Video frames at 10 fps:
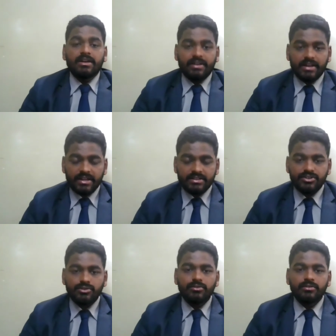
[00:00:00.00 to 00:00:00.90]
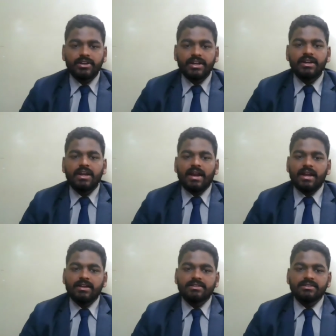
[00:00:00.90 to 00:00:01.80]
Ratio trend
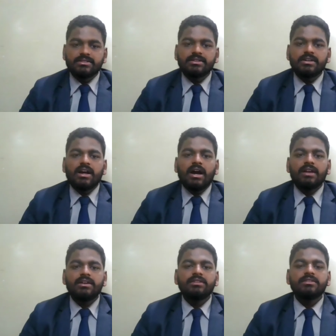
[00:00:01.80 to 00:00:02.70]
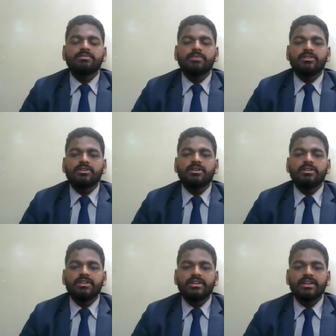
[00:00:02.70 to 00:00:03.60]
analysis. Under this
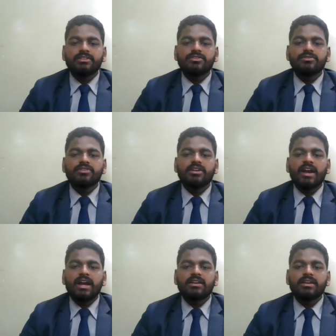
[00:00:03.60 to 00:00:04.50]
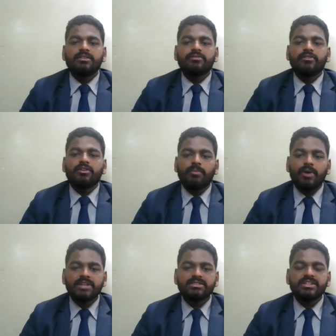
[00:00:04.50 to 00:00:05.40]
method, the ratios are calculated for a
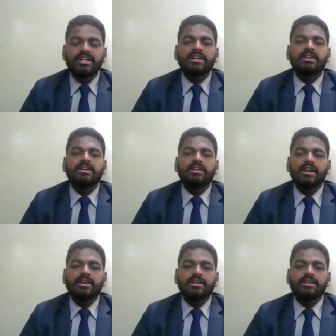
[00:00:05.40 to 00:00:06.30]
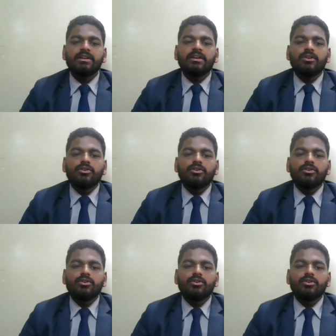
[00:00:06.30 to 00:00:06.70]
past data related